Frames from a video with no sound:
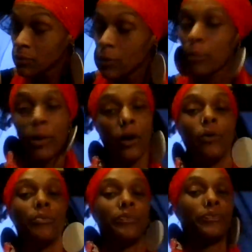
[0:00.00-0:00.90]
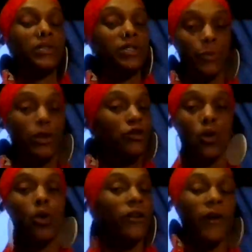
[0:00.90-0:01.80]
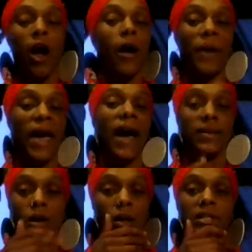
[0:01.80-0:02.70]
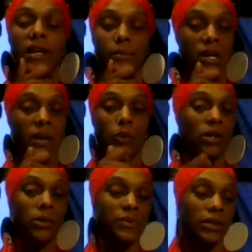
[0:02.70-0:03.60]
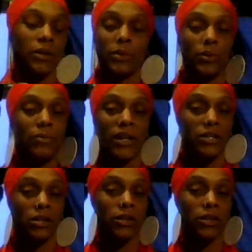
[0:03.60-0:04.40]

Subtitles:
Bro, spiritual warfare on my ass all the damn time when it comes to like beauty magic.